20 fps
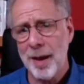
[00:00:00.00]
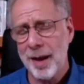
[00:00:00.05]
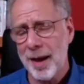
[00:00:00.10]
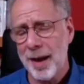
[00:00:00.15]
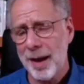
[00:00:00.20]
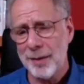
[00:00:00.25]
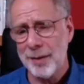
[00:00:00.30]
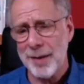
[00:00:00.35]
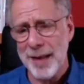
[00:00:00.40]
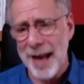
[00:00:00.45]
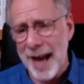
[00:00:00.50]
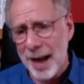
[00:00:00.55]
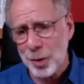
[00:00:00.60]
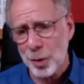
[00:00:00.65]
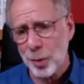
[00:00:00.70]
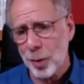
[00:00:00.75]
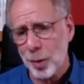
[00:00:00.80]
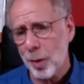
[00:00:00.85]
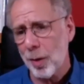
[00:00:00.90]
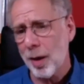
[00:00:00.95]
kind of
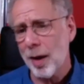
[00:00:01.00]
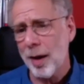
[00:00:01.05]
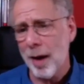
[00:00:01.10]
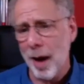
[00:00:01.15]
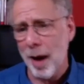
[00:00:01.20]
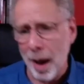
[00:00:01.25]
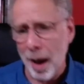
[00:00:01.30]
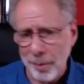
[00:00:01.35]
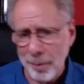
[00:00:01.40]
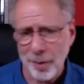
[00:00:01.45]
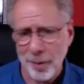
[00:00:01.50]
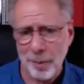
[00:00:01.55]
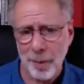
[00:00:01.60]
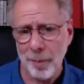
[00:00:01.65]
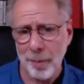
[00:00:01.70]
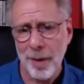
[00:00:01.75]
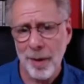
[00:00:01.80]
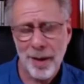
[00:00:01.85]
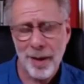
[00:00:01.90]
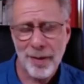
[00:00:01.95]
natural
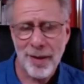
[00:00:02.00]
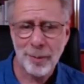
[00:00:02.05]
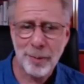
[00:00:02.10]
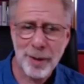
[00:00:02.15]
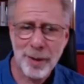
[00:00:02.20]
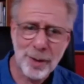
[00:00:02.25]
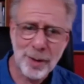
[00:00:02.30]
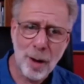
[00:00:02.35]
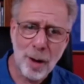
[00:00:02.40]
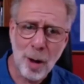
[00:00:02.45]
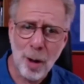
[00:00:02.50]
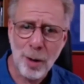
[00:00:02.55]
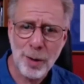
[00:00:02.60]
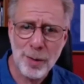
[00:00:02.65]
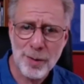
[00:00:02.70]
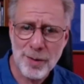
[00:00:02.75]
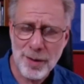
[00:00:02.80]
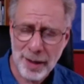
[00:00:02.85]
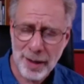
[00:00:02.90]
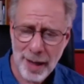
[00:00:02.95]
optimum that we all
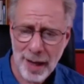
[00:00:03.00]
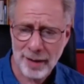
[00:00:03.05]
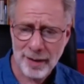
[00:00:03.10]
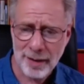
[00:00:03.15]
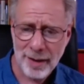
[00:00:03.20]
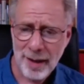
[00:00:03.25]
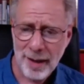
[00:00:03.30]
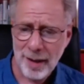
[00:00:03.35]
used to get